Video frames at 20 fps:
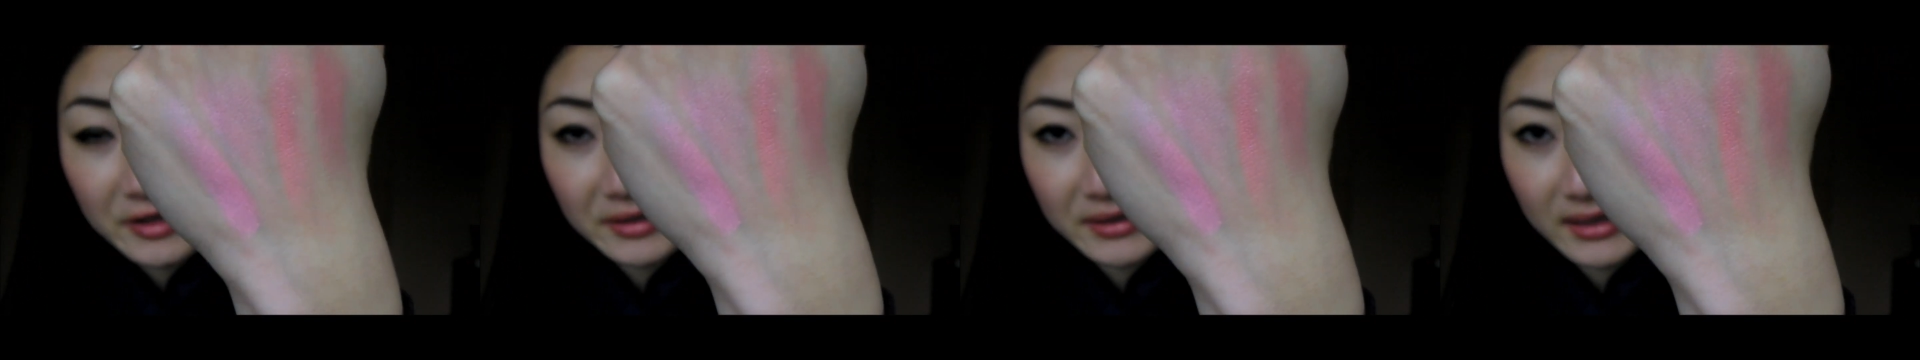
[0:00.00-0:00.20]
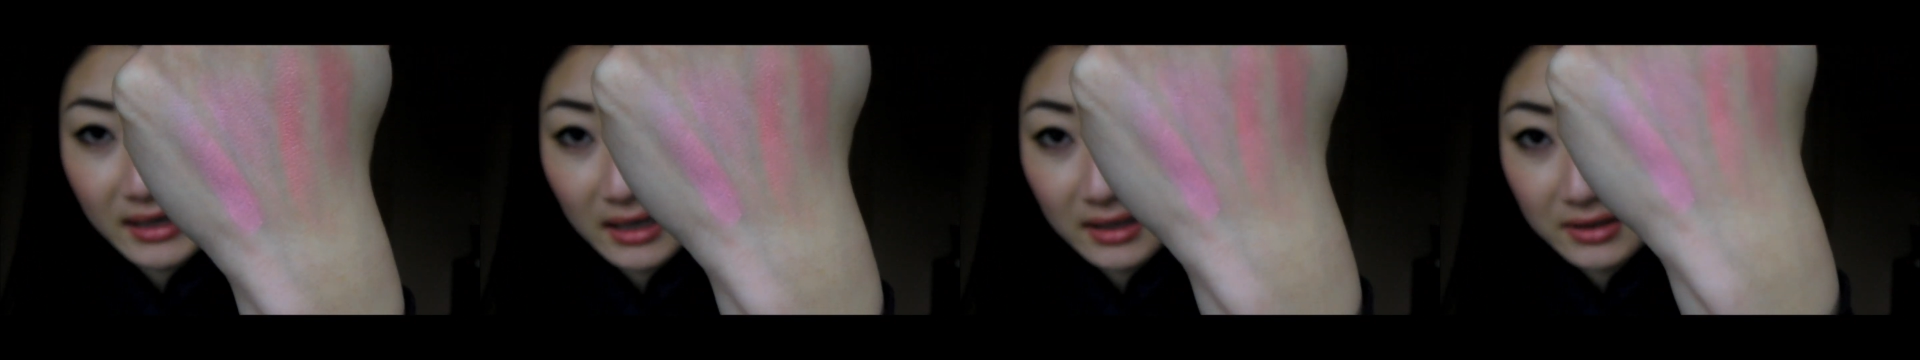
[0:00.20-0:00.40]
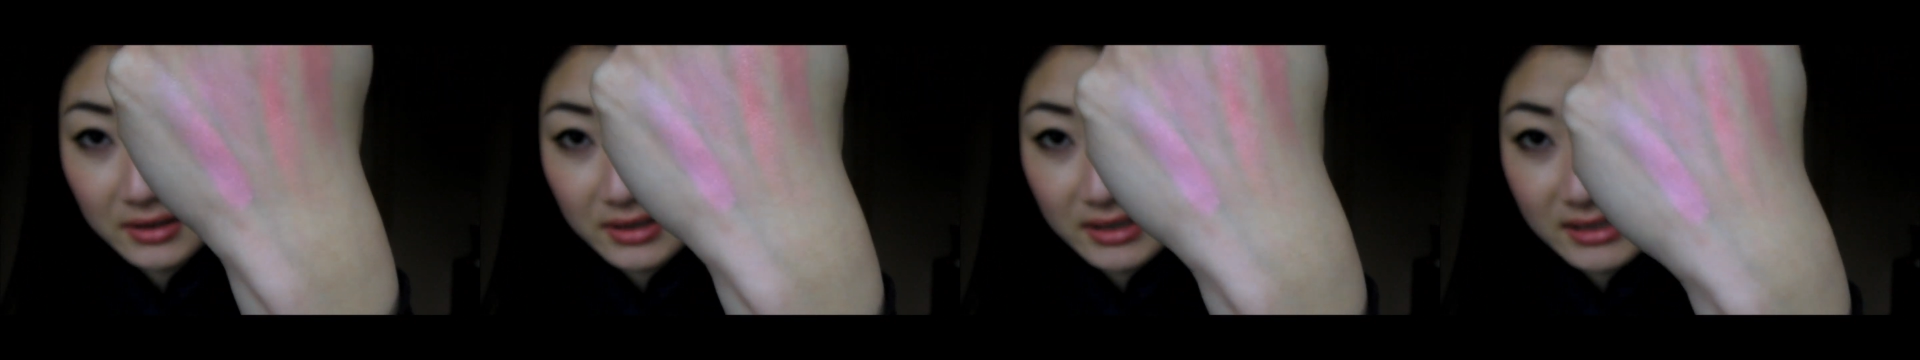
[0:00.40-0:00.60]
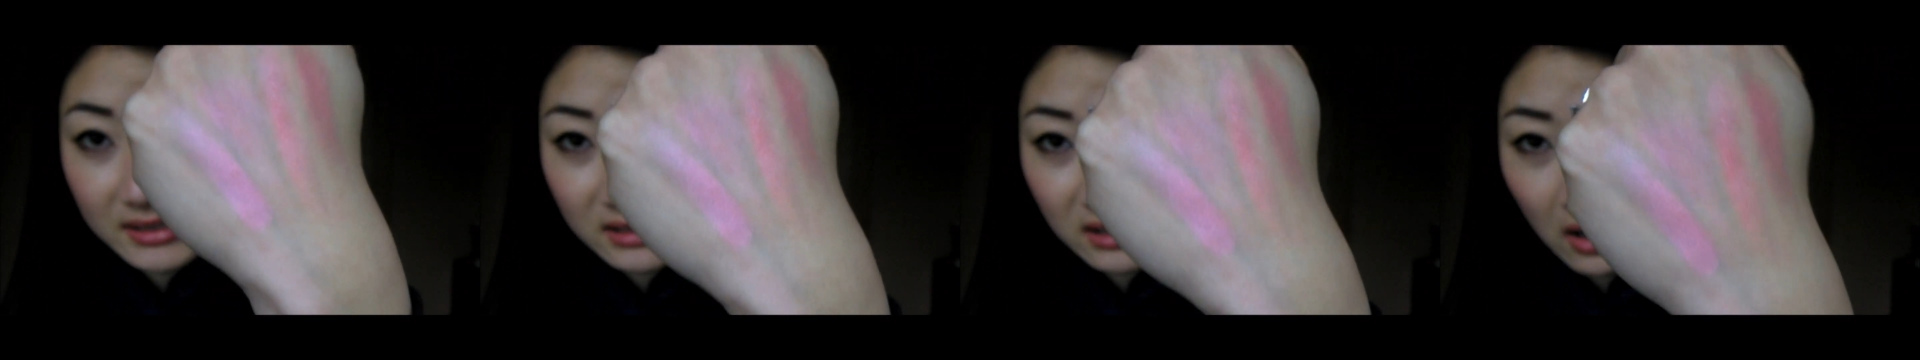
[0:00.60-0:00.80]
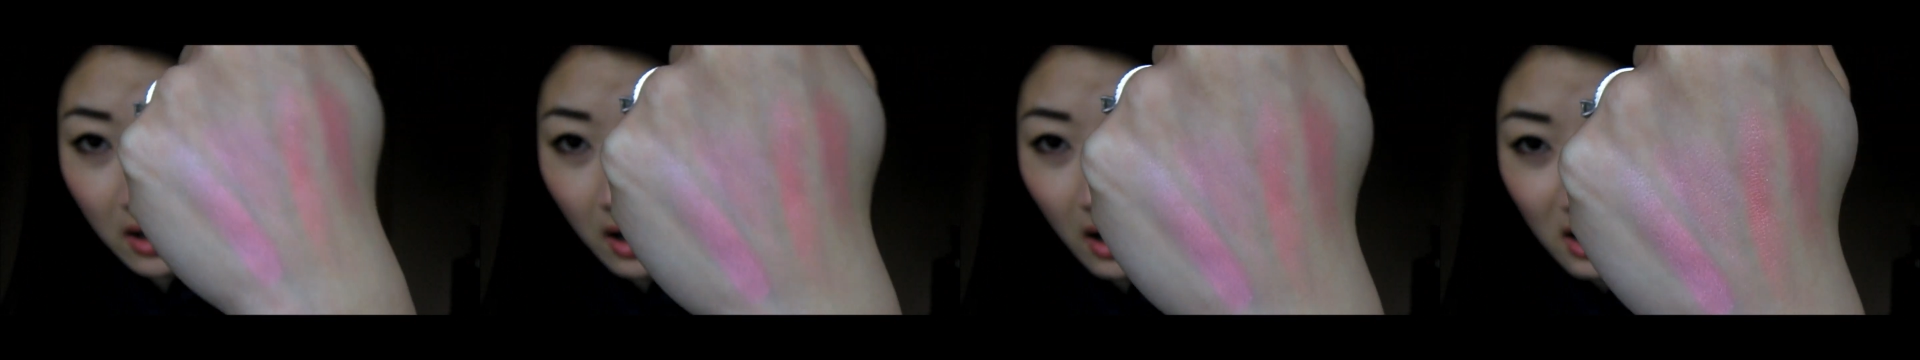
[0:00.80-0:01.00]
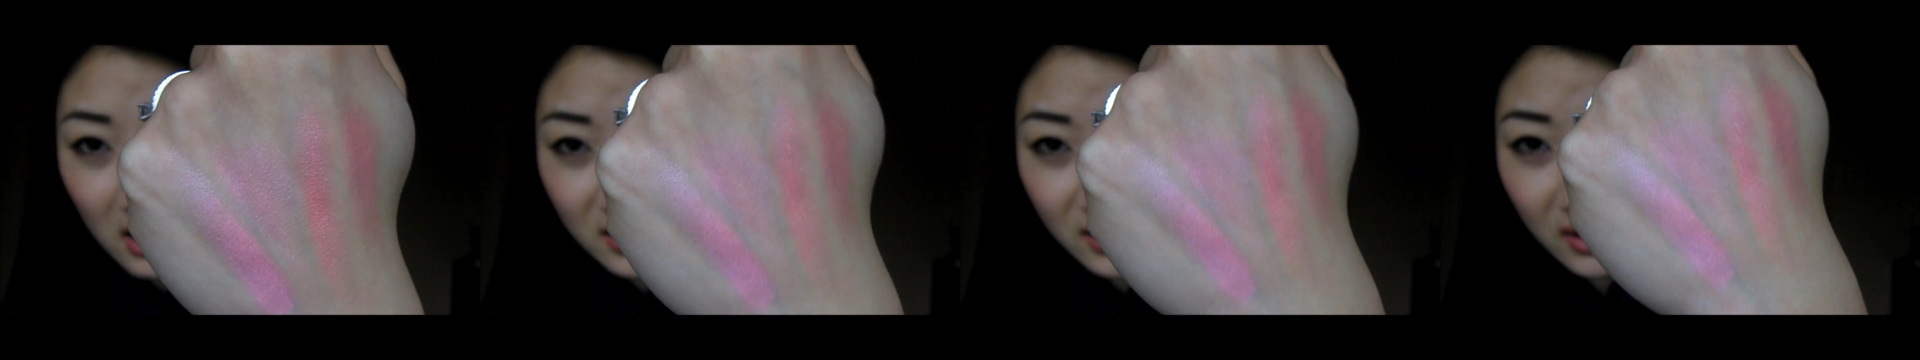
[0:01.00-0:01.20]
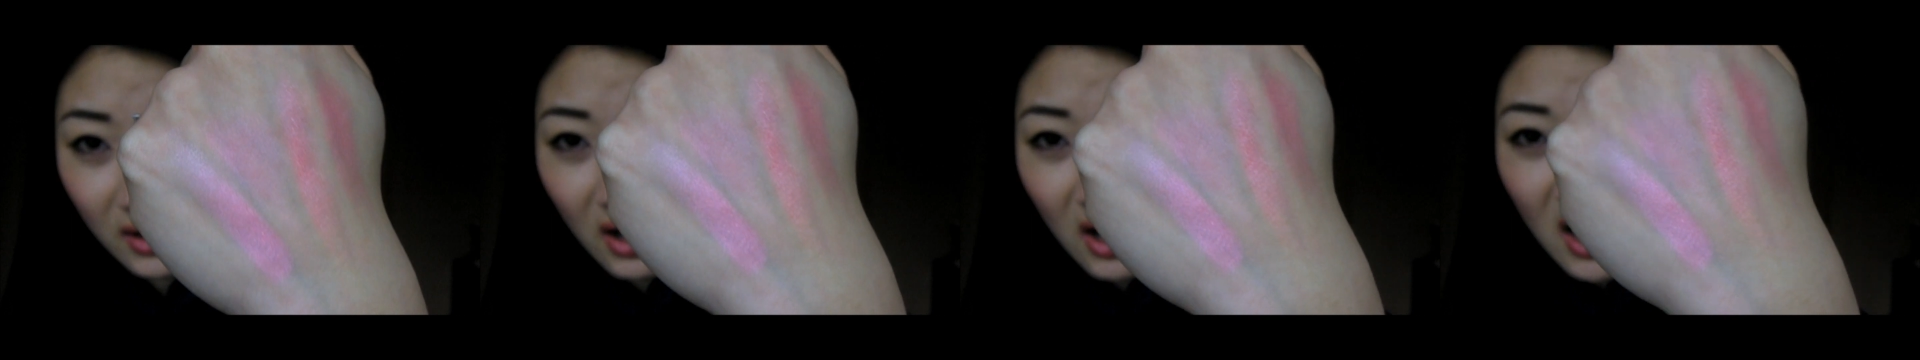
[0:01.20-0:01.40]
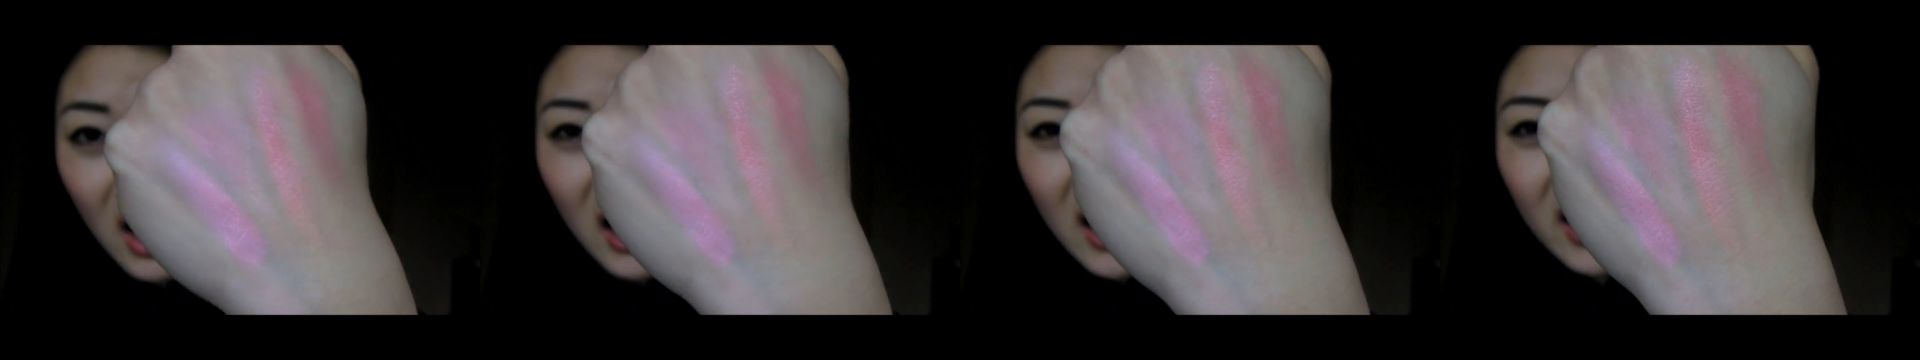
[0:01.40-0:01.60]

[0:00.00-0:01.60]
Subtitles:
the color is also